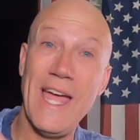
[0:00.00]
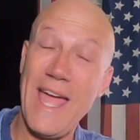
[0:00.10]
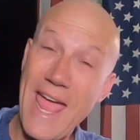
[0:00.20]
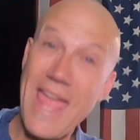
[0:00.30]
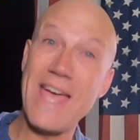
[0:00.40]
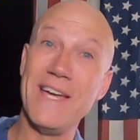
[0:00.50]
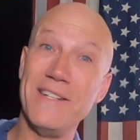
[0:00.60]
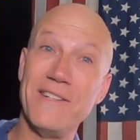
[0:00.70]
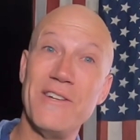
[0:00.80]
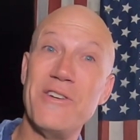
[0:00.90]

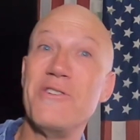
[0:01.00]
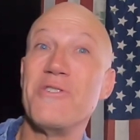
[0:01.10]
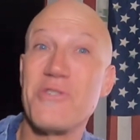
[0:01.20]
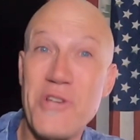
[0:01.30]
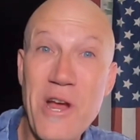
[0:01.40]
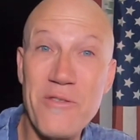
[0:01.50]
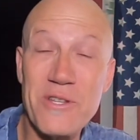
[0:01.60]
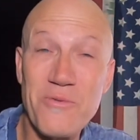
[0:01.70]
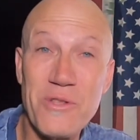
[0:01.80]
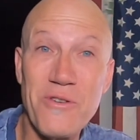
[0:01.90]
and share
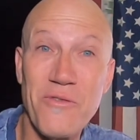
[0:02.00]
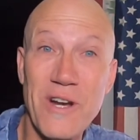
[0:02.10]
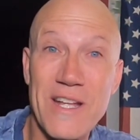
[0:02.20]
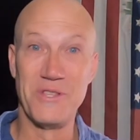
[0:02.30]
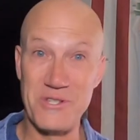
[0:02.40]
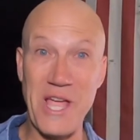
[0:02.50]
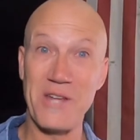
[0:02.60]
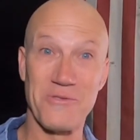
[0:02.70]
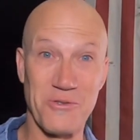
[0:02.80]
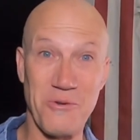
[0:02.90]
this with your friends.
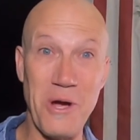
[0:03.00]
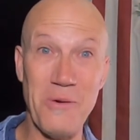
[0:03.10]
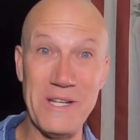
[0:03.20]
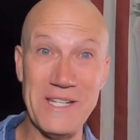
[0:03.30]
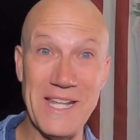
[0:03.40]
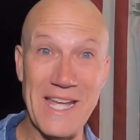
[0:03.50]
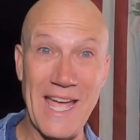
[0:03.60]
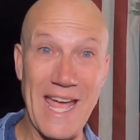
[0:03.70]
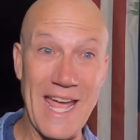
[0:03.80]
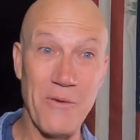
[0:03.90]
Channel's growing,
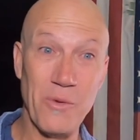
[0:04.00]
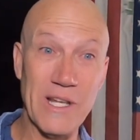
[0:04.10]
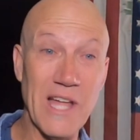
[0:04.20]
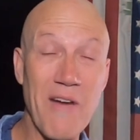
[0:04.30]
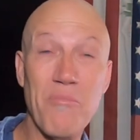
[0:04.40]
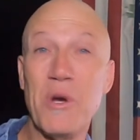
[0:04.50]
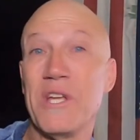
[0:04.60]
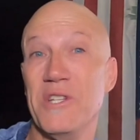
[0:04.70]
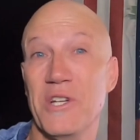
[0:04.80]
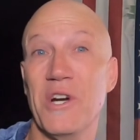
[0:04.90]
and we love
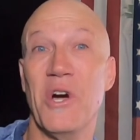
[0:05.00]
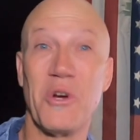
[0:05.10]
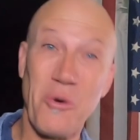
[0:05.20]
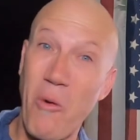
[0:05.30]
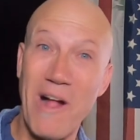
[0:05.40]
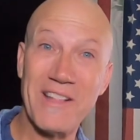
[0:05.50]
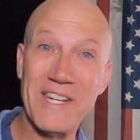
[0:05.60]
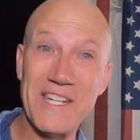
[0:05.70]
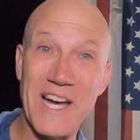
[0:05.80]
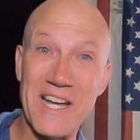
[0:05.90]
bringing you quality
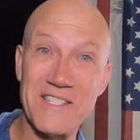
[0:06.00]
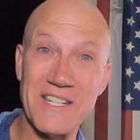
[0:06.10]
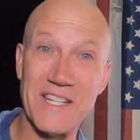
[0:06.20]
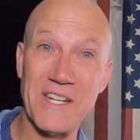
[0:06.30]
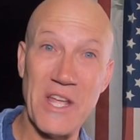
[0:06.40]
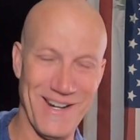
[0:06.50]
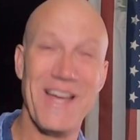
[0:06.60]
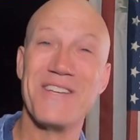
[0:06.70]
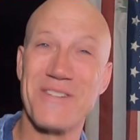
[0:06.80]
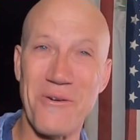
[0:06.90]
content.
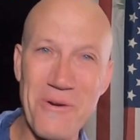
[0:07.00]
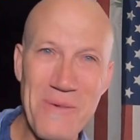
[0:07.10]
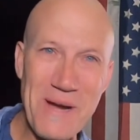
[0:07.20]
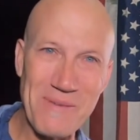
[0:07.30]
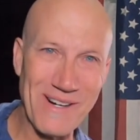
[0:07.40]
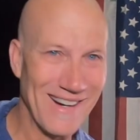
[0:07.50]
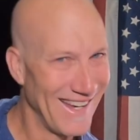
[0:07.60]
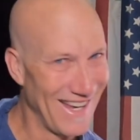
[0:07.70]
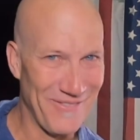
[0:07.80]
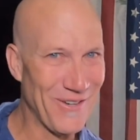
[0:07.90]
So remember,
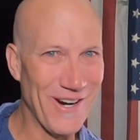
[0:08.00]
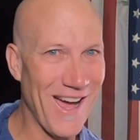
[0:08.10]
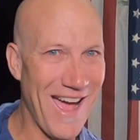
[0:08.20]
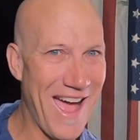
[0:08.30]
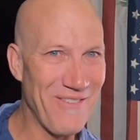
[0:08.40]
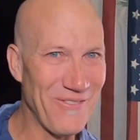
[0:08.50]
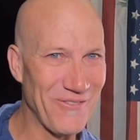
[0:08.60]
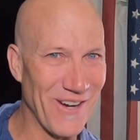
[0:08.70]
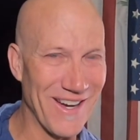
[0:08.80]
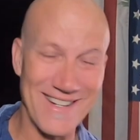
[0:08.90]
if you're not having
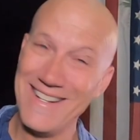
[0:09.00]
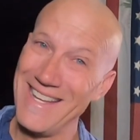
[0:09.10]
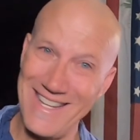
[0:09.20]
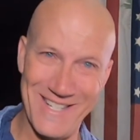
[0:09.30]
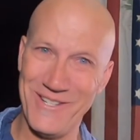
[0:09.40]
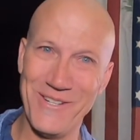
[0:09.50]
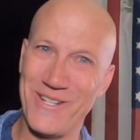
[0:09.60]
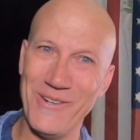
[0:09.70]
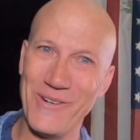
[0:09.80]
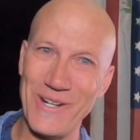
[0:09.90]
fun, you're
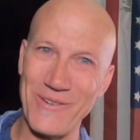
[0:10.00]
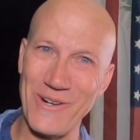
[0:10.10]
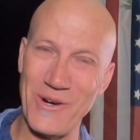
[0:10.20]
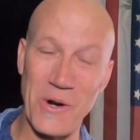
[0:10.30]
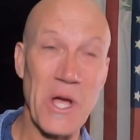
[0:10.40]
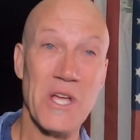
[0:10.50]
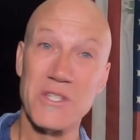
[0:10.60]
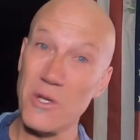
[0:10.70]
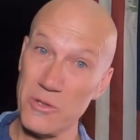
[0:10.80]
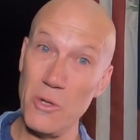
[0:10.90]
doing it wrong.
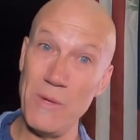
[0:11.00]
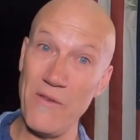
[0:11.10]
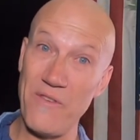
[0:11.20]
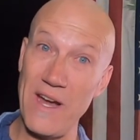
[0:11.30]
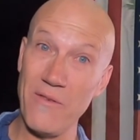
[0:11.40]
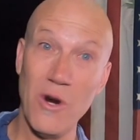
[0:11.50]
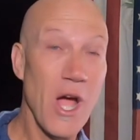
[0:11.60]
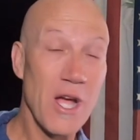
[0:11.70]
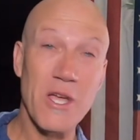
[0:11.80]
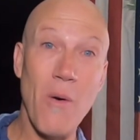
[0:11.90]
So do me a favor,
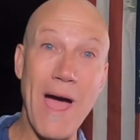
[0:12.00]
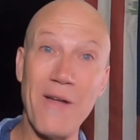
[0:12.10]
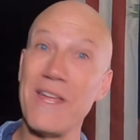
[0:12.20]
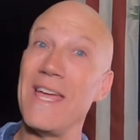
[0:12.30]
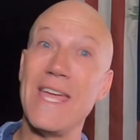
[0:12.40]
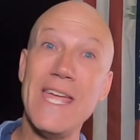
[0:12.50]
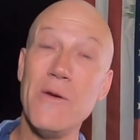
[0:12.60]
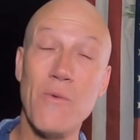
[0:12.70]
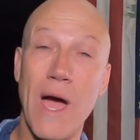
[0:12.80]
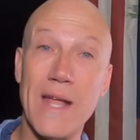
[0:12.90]
go out, eat
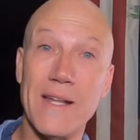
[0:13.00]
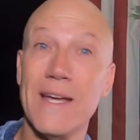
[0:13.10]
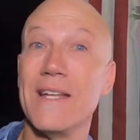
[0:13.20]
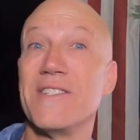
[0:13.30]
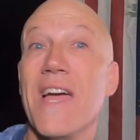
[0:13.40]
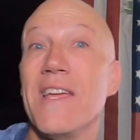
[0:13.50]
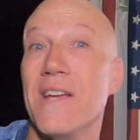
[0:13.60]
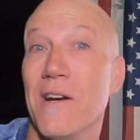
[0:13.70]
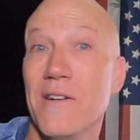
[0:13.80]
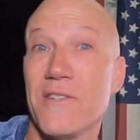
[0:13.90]
right, take
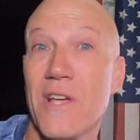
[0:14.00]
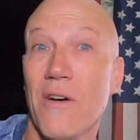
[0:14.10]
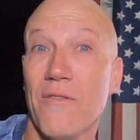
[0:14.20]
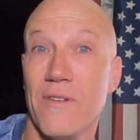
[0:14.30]
care of yourself,